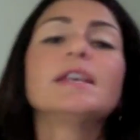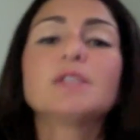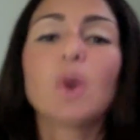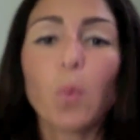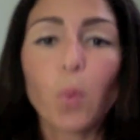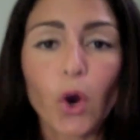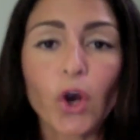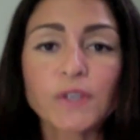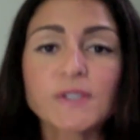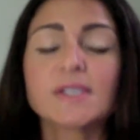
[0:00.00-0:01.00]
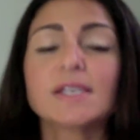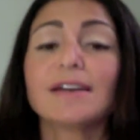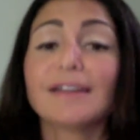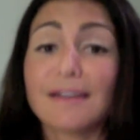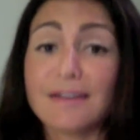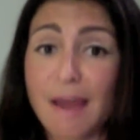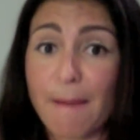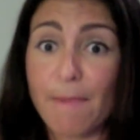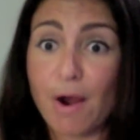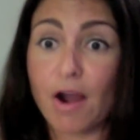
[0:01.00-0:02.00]
the worst
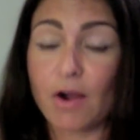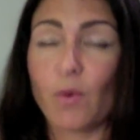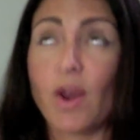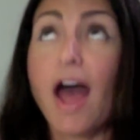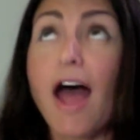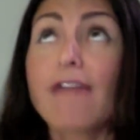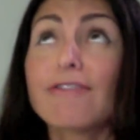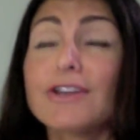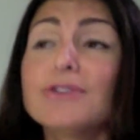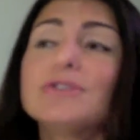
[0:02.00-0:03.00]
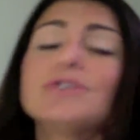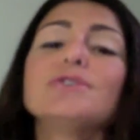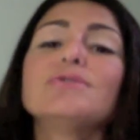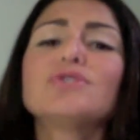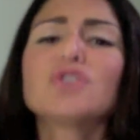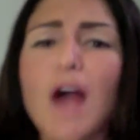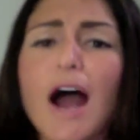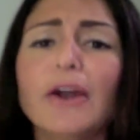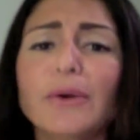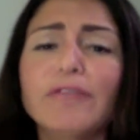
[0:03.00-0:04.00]
number. Whatever you do,
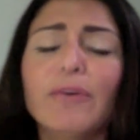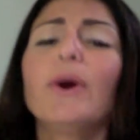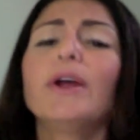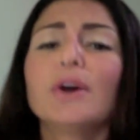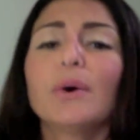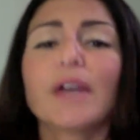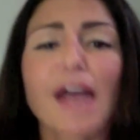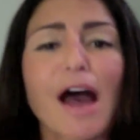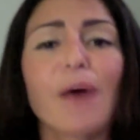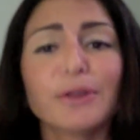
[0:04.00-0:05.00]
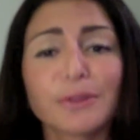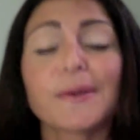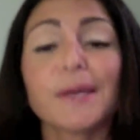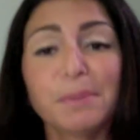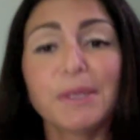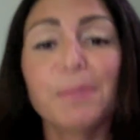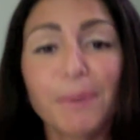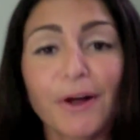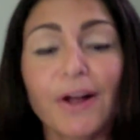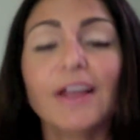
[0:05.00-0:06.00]
try to avoid going out with 3
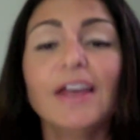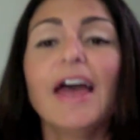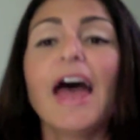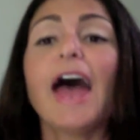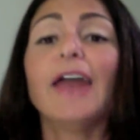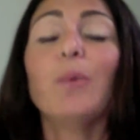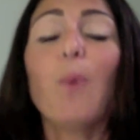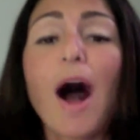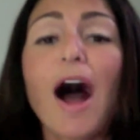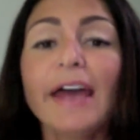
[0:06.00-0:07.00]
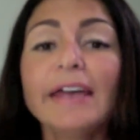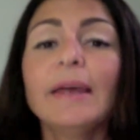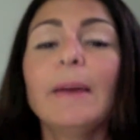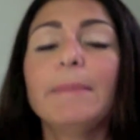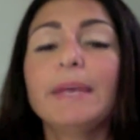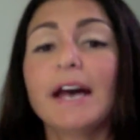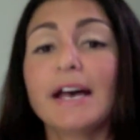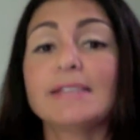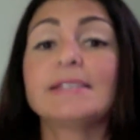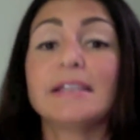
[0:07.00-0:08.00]
people. And why?
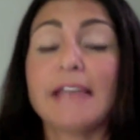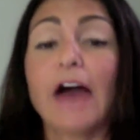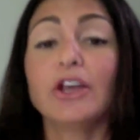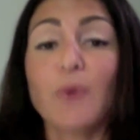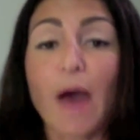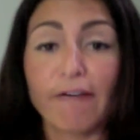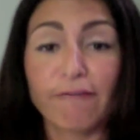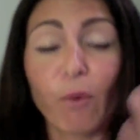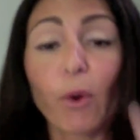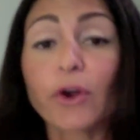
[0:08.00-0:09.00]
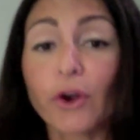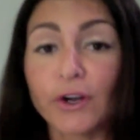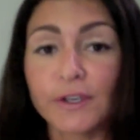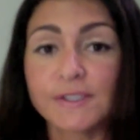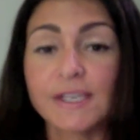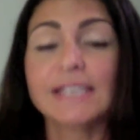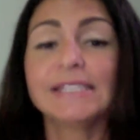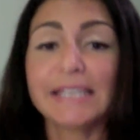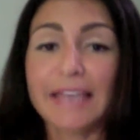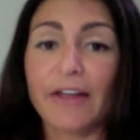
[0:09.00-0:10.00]
Because now you have 4 girls
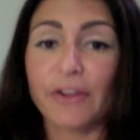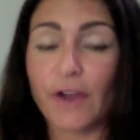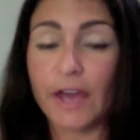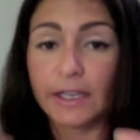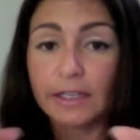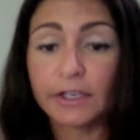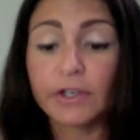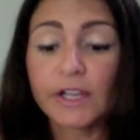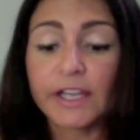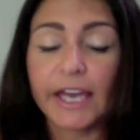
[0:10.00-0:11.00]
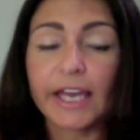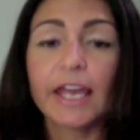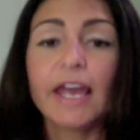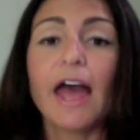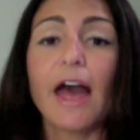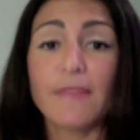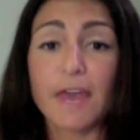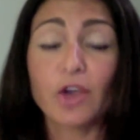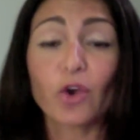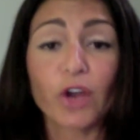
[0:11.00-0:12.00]
together in a little clique, and they
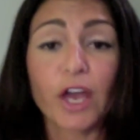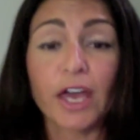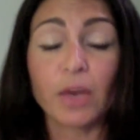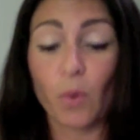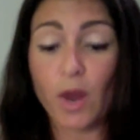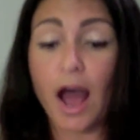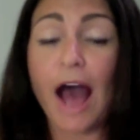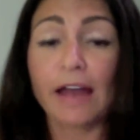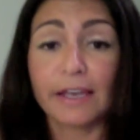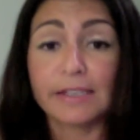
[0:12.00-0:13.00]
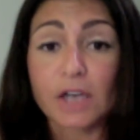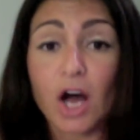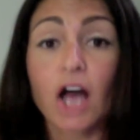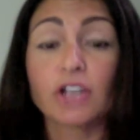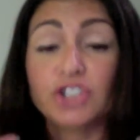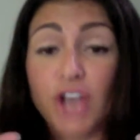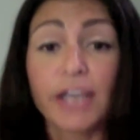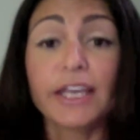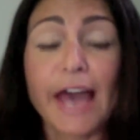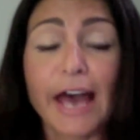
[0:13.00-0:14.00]
create what I like to call
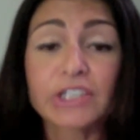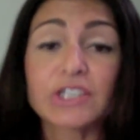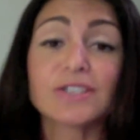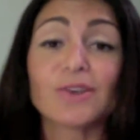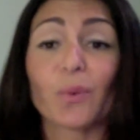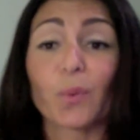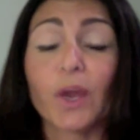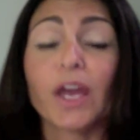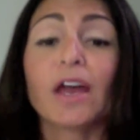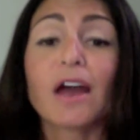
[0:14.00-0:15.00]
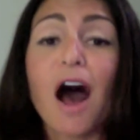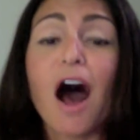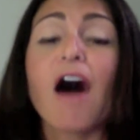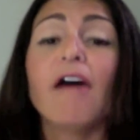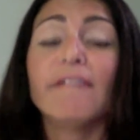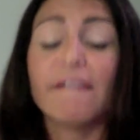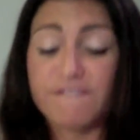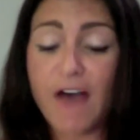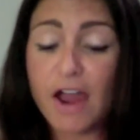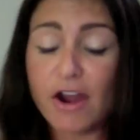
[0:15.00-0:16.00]
Johnny Cash's Ring of
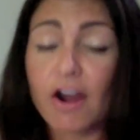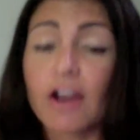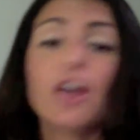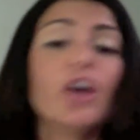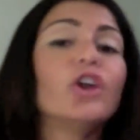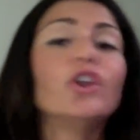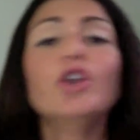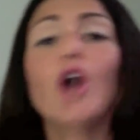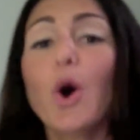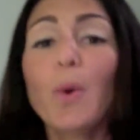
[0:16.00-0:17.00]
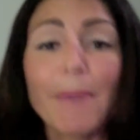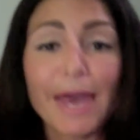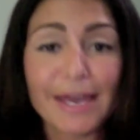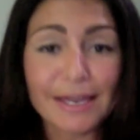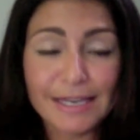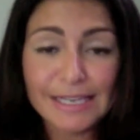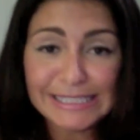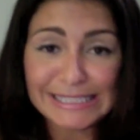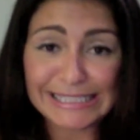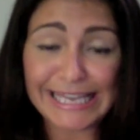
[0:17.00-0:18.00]
Fire. No man
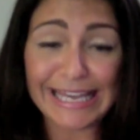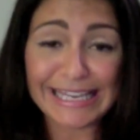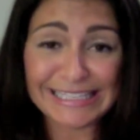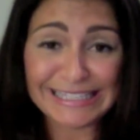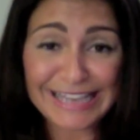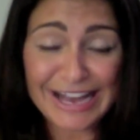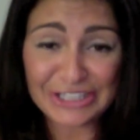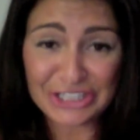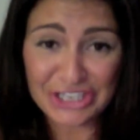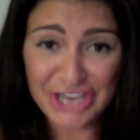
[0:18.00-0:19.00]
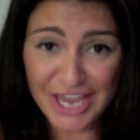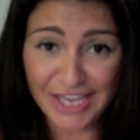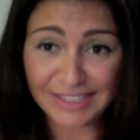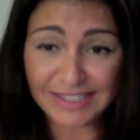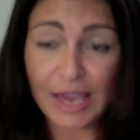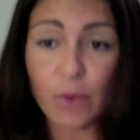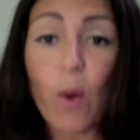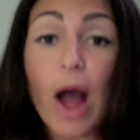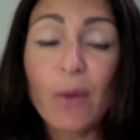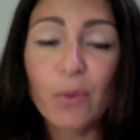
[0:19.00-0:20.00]
stands a chance. And
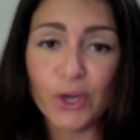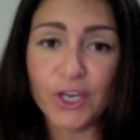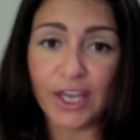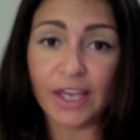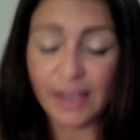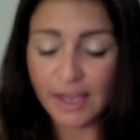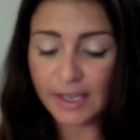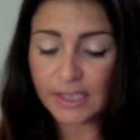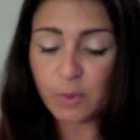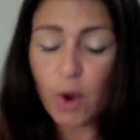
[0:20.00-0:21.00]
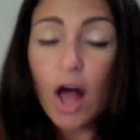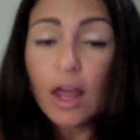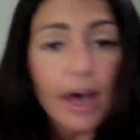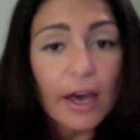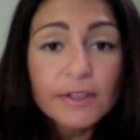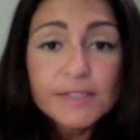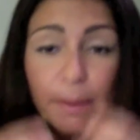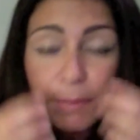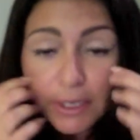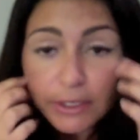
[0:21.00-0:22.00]
why would he? Because we're all huddled
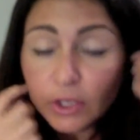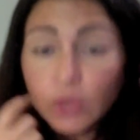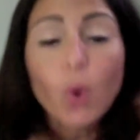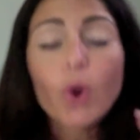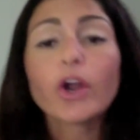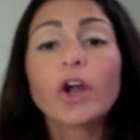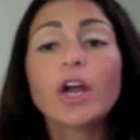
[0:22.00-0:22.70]
up in a little corner